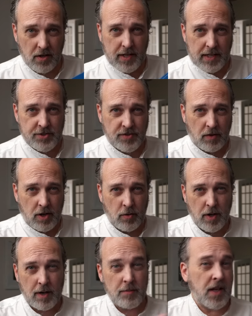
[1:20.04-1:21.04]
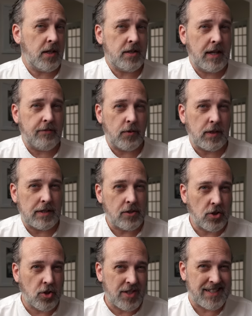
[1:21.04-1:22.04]
Okay, so Owen, I'm gonna give you a
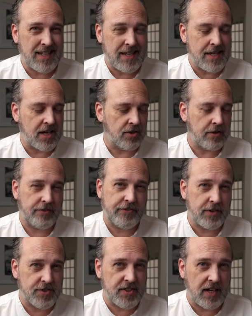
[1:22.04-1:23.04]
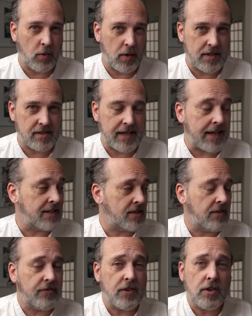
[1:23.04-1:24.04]
little critique here, and the first thing I wanna say is
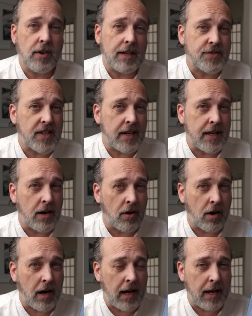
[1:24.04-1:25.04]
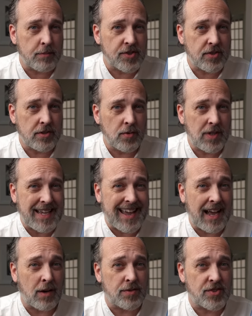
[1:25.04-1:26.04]
the photographs in here are absolutely
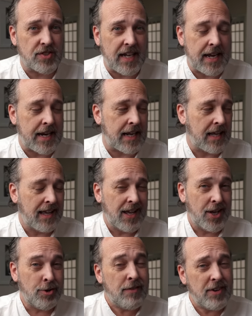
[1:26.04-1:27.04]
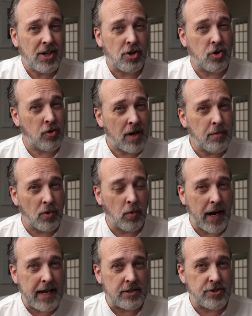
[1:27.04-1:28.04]
outstanding. You have an incredible
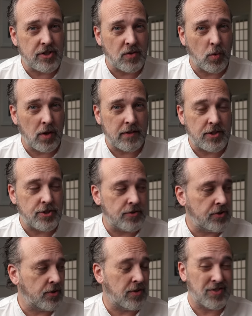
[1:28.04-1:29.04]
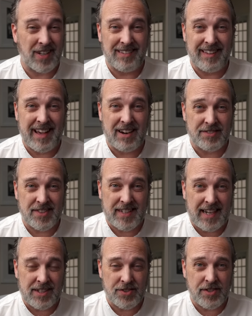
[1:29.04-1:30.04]
range to the work that that you do. There's a lot of
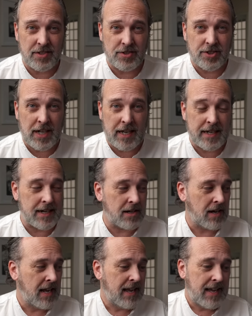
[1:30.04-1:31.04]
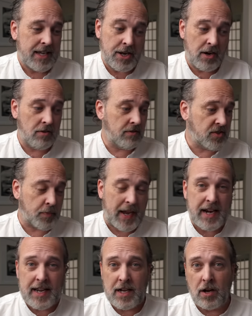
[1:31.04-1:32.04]
styles that are shot here, you know,
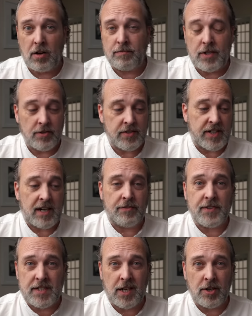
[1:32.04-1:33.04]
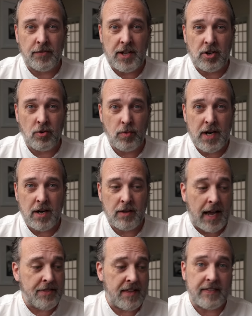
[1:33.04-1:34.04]
spanning um, your entire photography career.
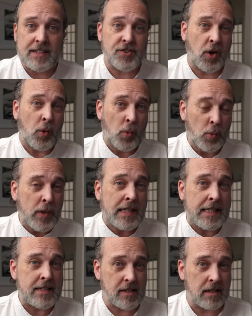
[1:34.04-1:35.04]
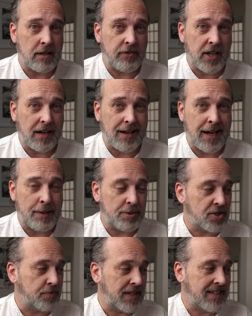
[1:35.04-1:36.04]
I think that's a really significant
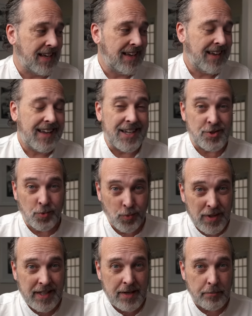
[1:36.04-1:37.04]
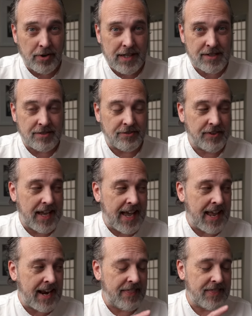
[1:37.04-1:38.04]
accomplishment. It's really impressive.
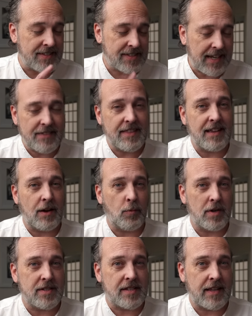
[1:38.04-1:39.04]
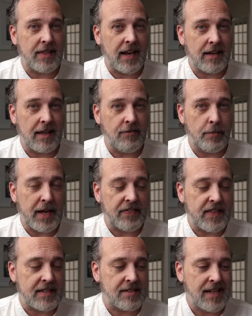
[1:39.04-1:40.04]
And the second thing I want to say that I love
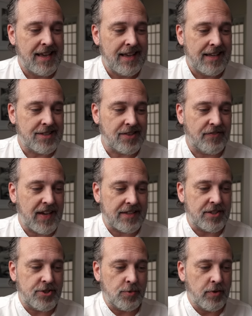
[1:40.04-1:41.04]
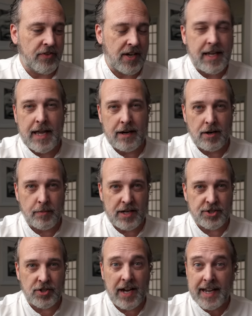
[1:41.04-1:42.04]
about this is the fact that you were very candid
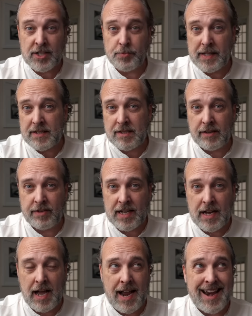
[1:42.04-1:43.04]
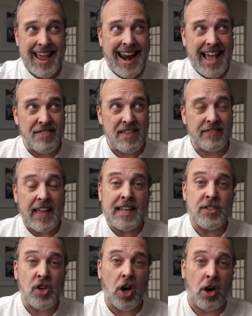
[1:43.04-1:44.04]
about your age being 79. And I think that
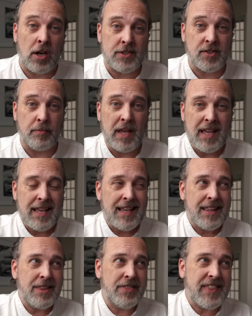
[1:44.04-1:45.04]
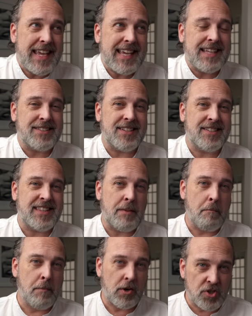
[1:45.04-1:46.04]
is awesome. The thing is, is
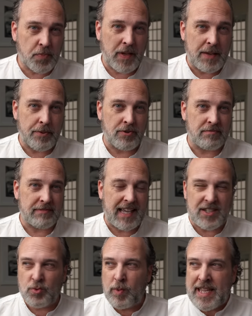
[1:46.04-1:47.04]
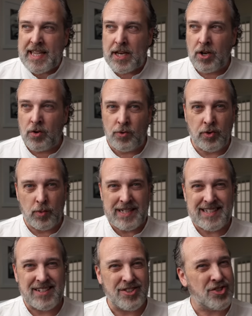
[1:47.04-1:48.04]
that most people, as we get older, we
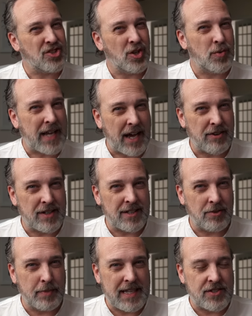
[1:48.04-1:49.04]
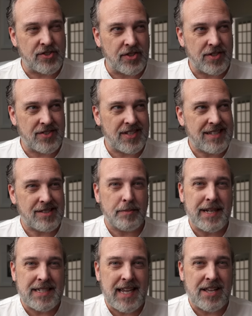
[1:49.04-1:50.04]
tend to slow down a little bit. And so to see
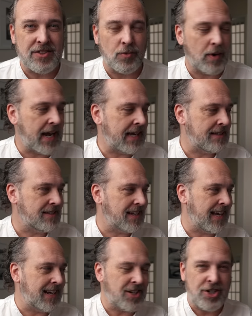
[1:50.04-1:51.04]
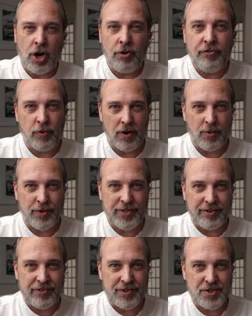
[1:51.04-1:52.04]
somebody take the reins and go for it with
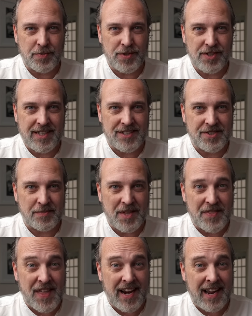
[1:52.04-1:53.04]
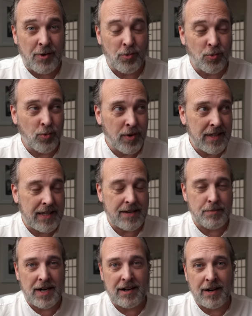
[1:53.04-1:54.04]
their first book is something that I really
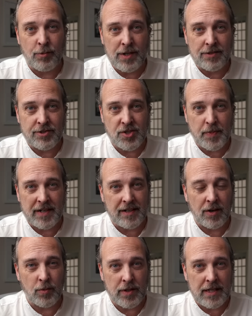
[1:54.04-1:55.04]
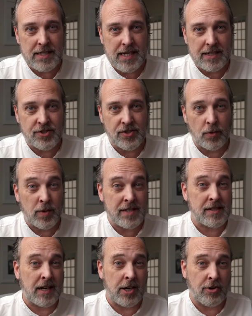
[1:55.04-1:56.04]
admire, I really respect, and I really dig. So I want
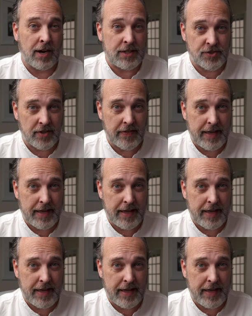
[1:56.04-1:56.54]
to say congrats on